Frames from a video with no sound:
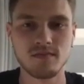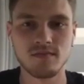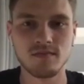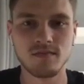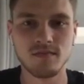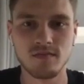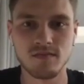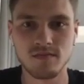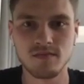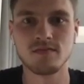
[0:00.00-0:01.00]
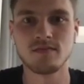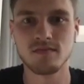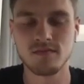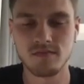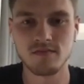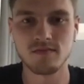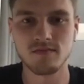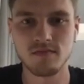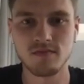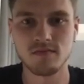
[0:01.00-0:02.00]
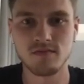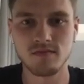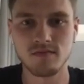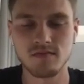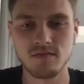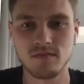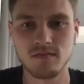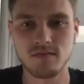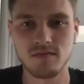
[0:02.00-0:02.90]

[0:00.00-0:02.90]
This person isn't speaking.